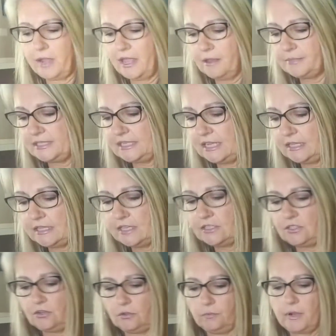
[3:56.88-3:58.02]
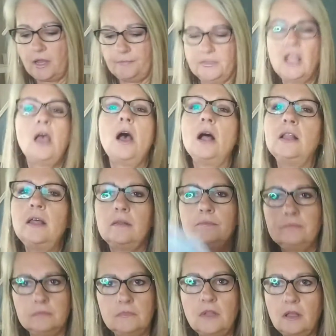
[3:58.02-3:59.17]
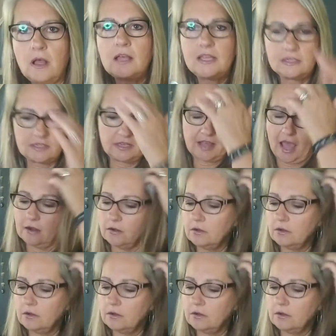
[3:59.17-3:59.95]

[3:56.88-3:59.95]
I'm seeing these two, well, I'll get to that.